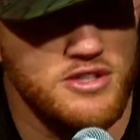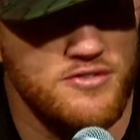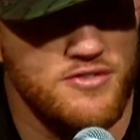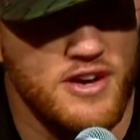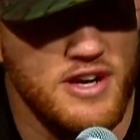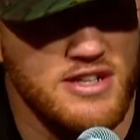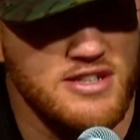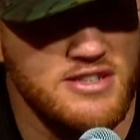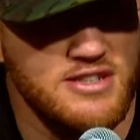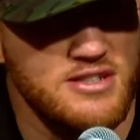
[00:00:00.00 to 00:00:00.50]

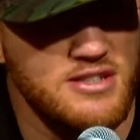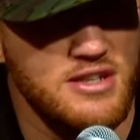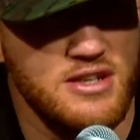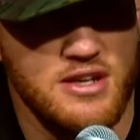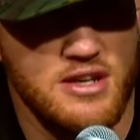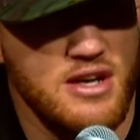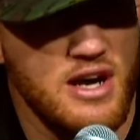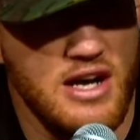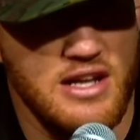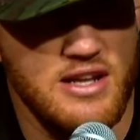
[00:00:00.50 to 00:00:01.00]
fights.
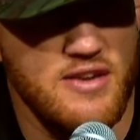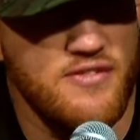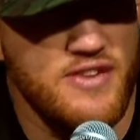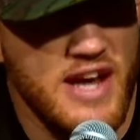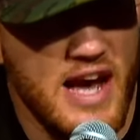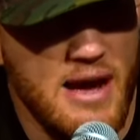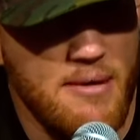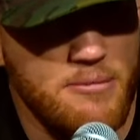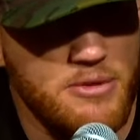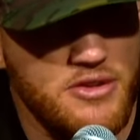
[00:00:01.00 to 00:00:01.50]
I love the
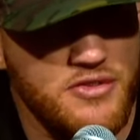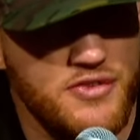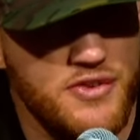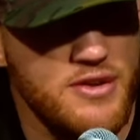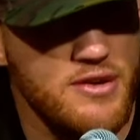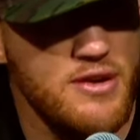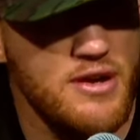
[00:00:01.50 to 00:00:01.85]
atmosphere.